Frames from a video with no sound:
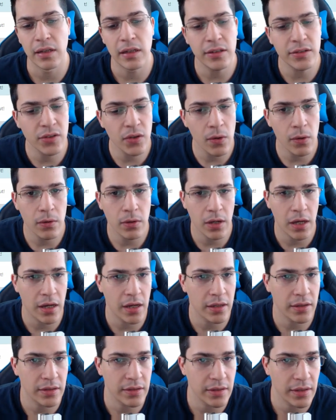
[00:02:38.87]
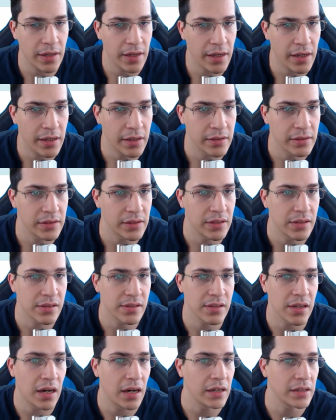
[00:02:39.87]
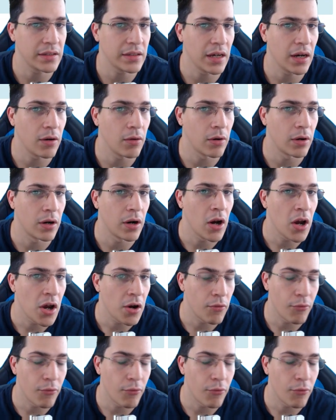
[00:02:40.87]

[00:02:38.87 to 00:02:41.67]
Let's go ahead and inside our